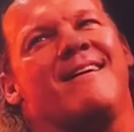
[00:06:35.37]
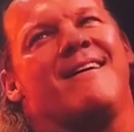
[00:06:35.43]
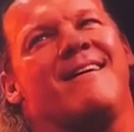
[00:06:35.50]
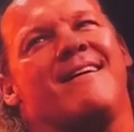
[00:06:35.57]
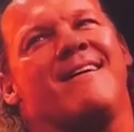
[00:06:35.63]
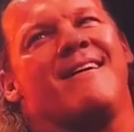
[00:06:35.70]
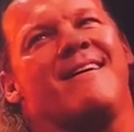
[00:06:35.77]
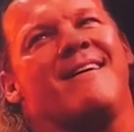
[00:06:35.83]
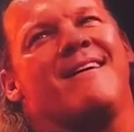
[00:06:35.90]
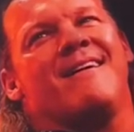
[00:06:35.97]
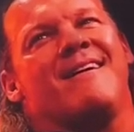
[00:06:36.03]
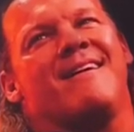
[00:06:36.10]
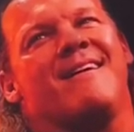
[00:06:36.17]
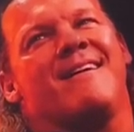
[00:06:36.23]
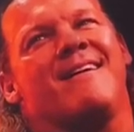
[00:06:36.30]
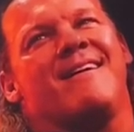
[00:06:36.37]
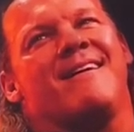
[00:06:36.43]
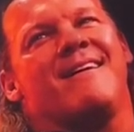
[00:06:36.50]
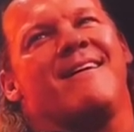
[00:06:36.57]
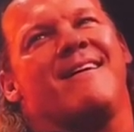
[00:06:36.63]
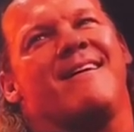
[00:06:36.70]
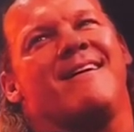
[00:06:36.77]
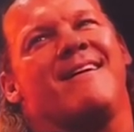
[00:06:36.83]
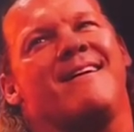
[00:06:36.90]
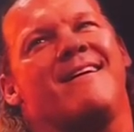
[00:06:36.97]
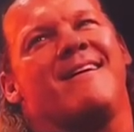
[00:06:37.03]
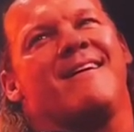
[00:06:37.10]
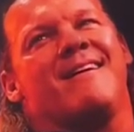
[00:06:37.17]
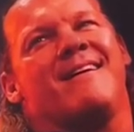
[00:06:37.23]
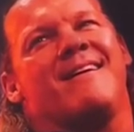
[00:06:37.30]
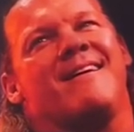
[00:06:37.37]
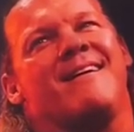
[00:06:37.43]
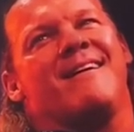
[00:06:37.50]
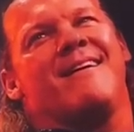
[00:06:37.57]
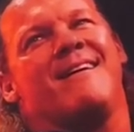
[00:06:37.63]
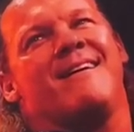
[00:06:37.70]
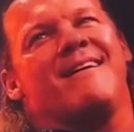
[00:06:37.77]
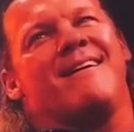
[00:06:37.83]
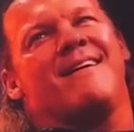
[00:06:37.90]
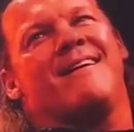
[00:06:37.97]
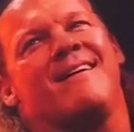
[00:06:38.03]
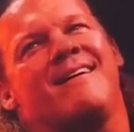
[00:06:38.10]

The person shown says nothing.